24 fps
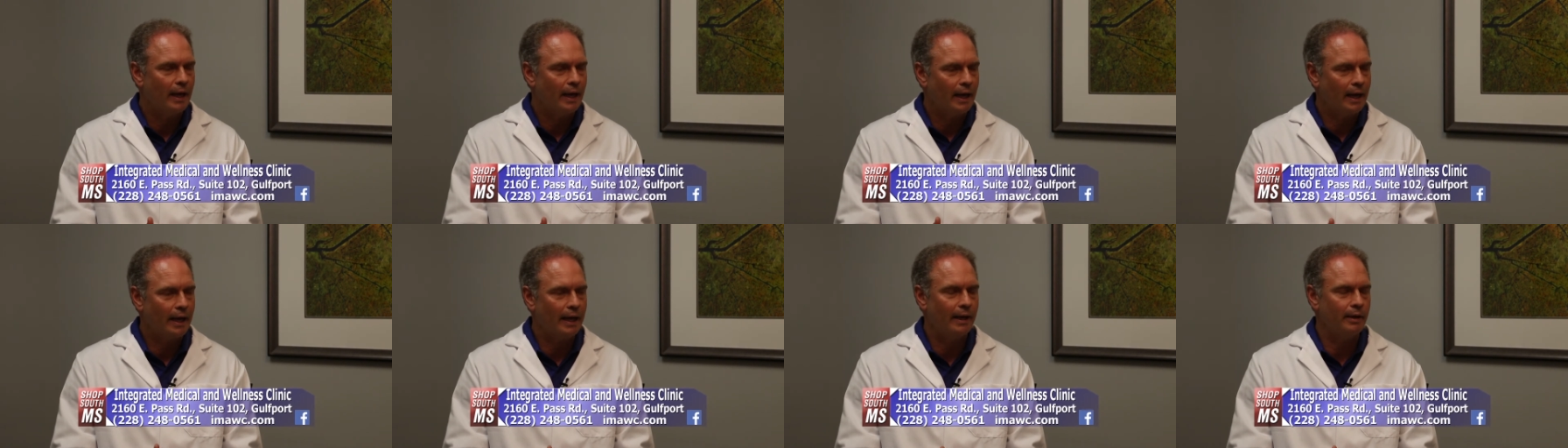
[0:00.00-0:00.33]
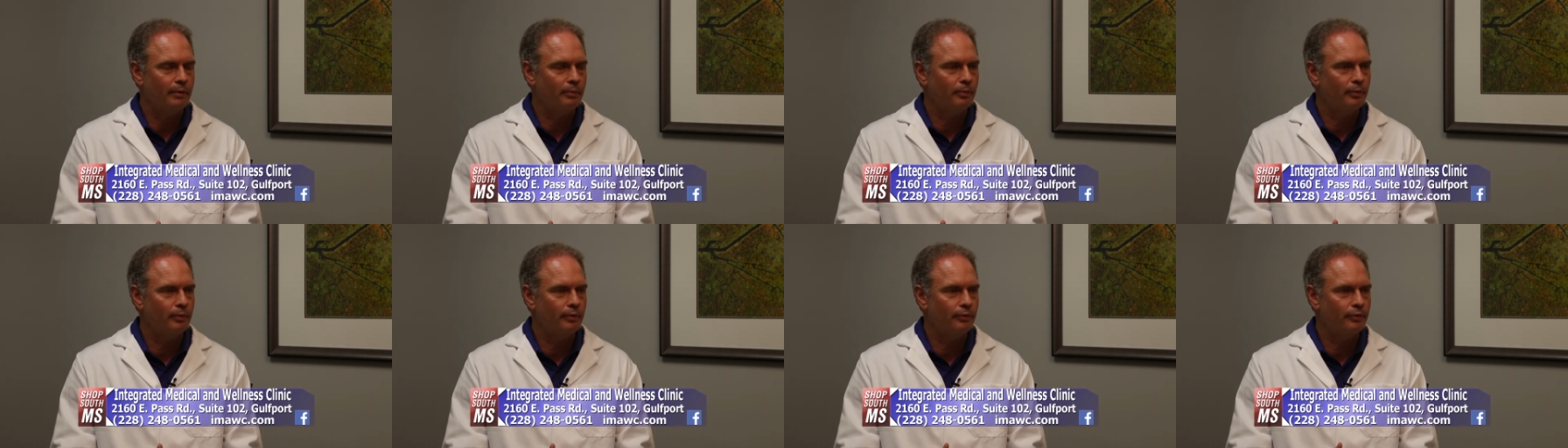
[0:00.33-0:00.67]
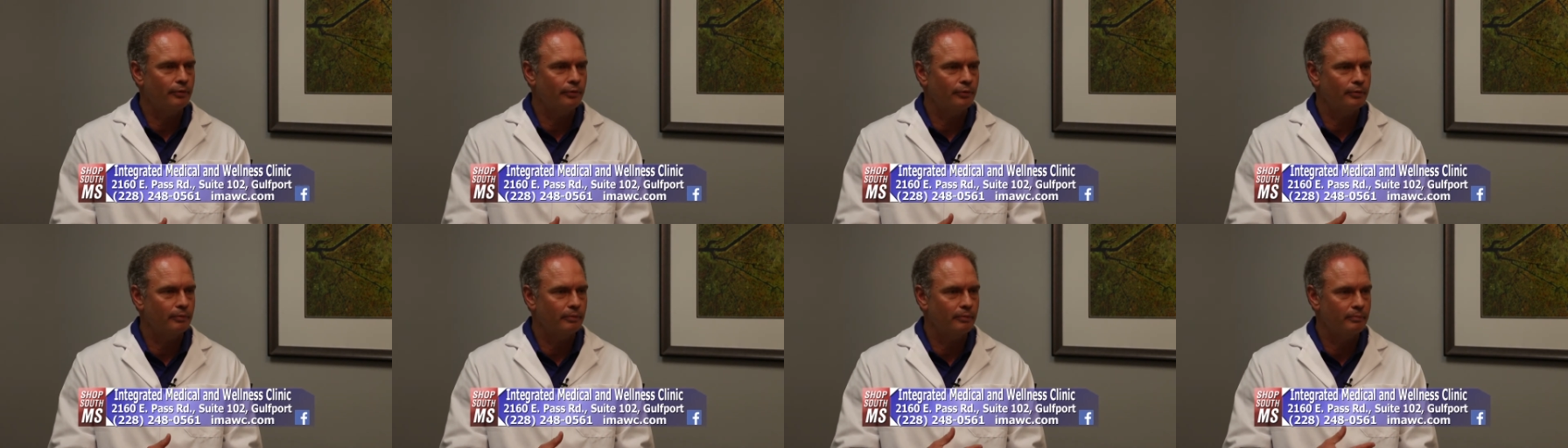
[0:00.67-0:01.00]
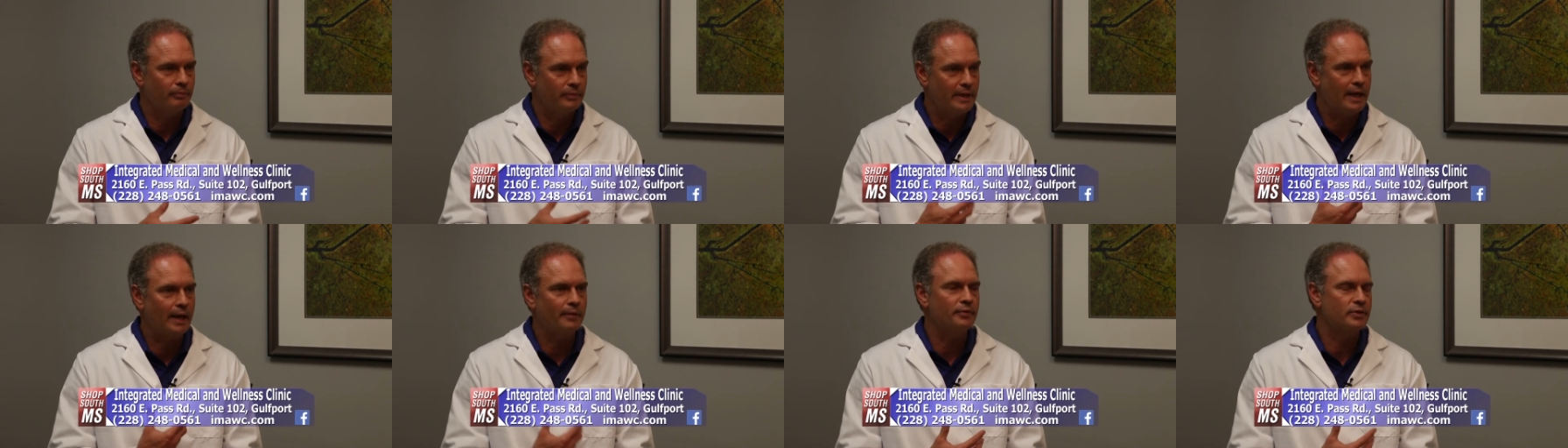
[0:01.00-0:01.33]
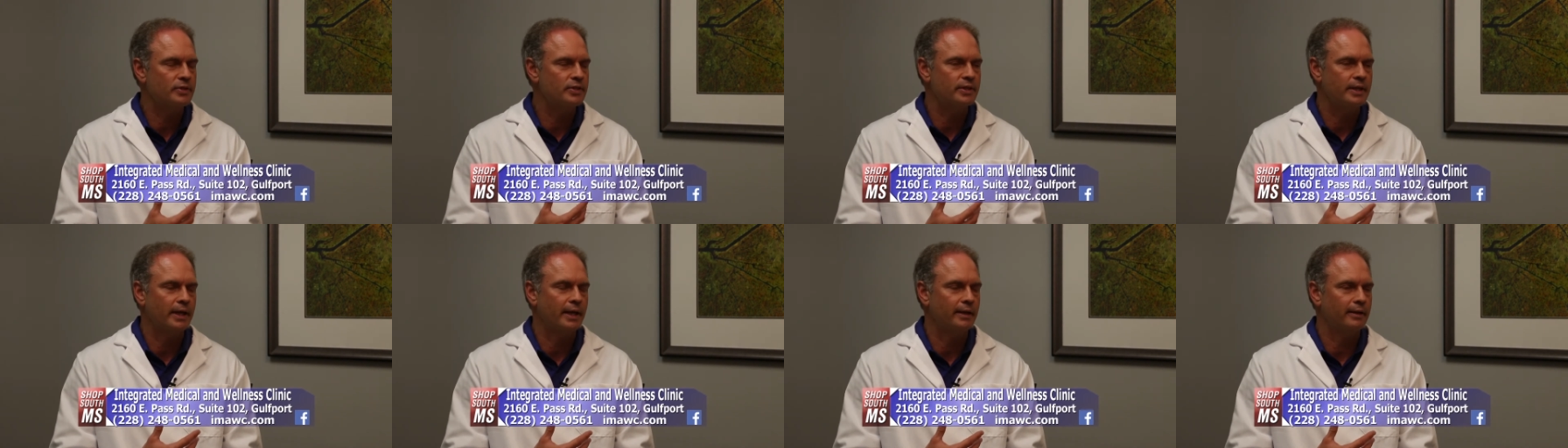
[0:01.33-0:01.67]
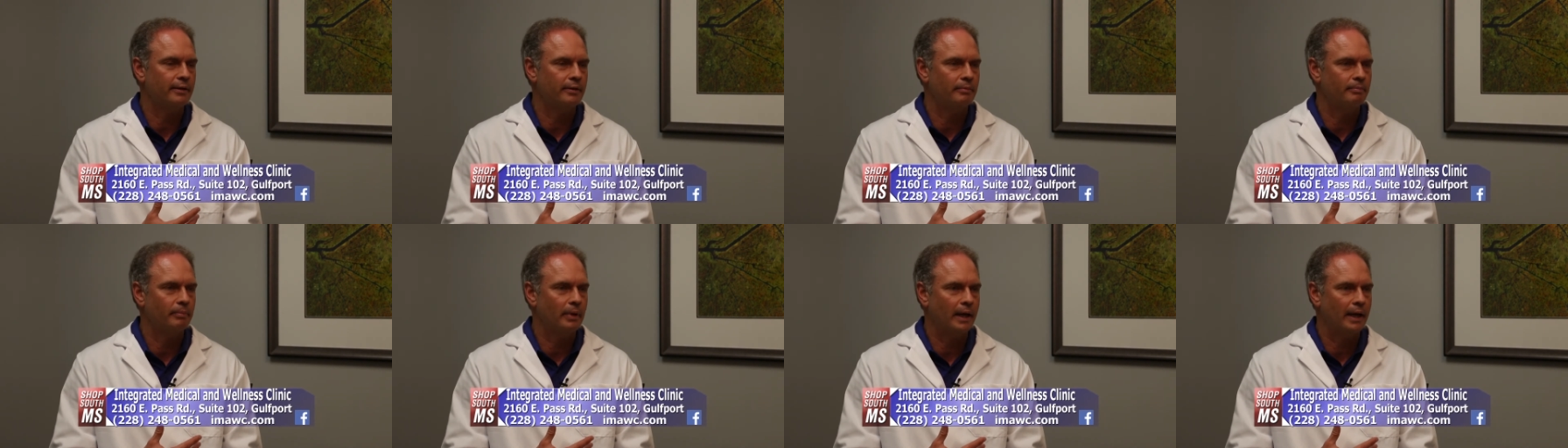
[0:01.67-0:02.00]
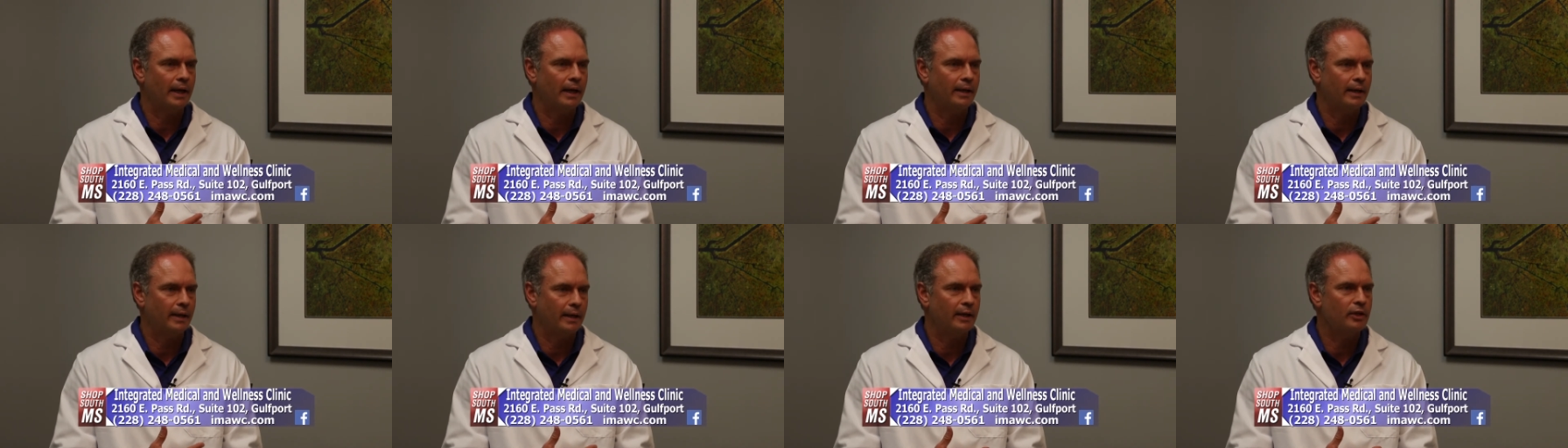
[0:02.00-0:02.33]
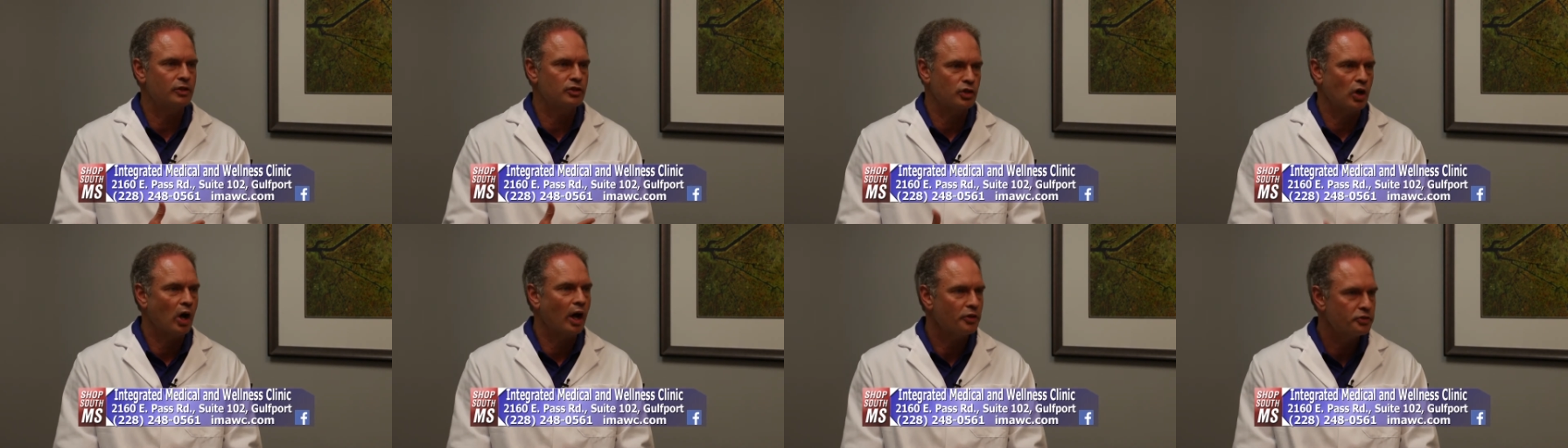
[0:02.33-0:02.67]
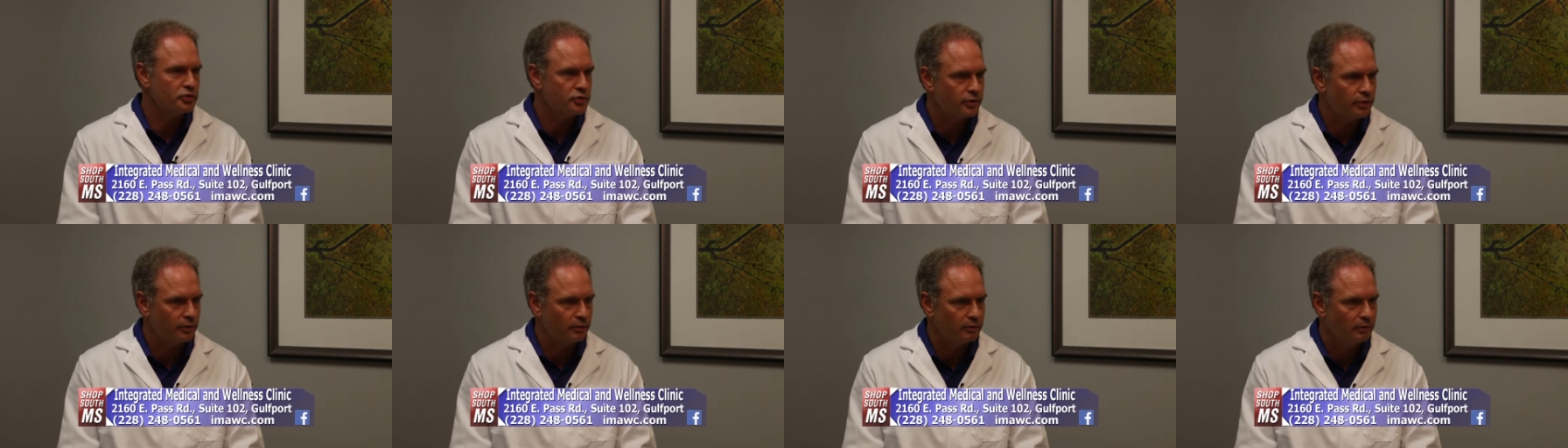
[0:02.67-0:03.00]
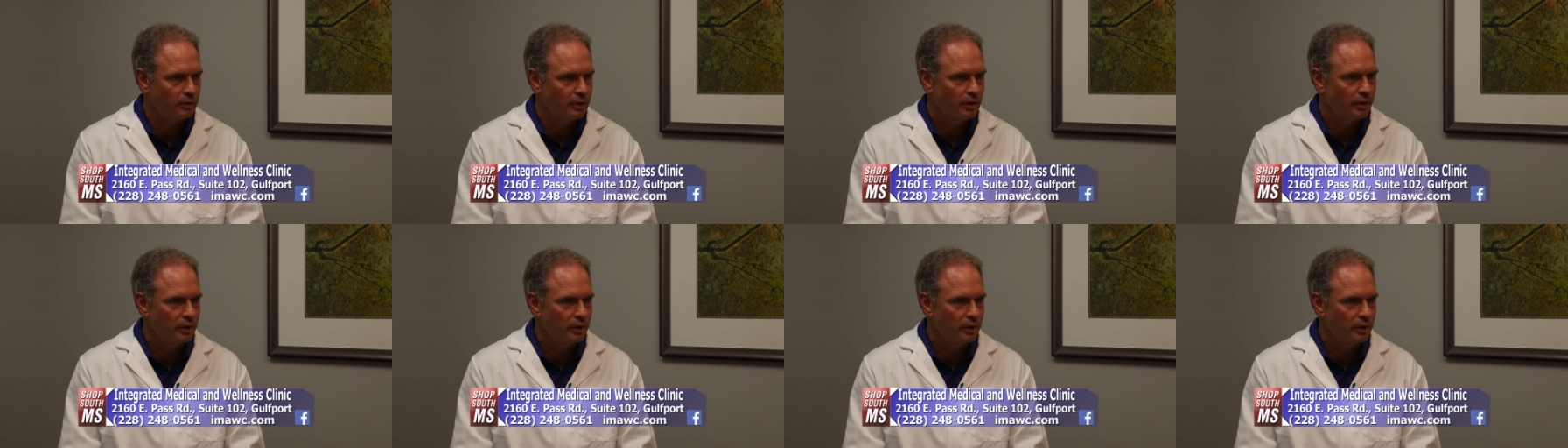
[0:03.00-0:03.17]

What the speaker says: I was devastated by exhaustion.